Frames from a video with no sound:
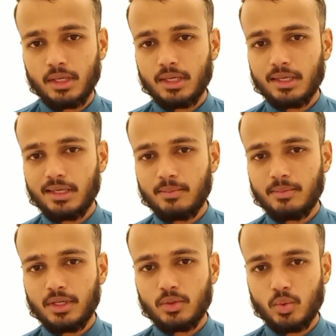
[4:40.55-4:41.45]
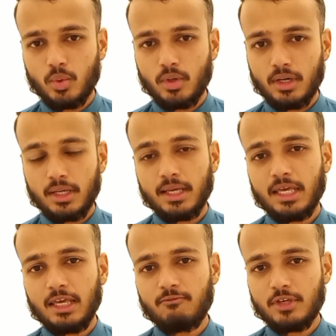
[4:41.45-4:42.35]
He mean huwa.
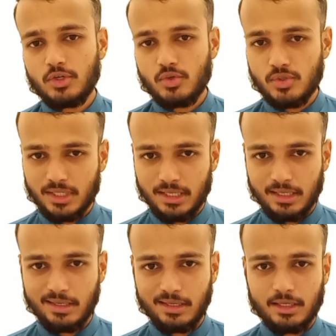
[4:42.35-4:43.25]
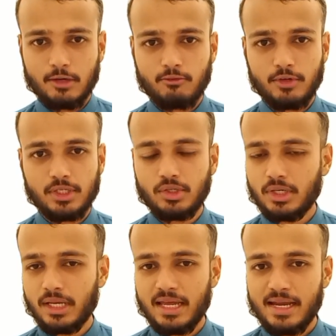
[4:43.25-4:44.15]
If we use he, we did not
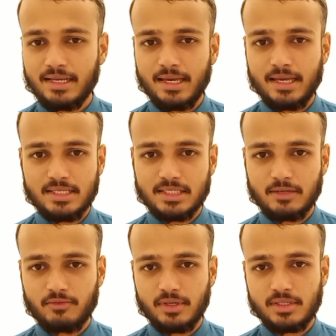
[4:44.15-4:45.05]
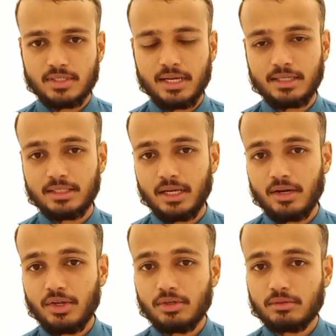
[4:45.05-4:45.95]
add any suffix at the
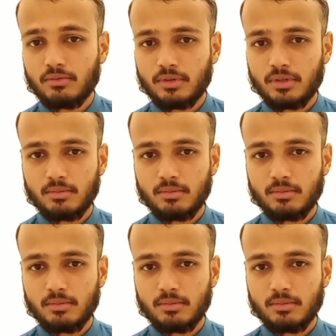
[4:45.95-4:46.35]
ending of the verb.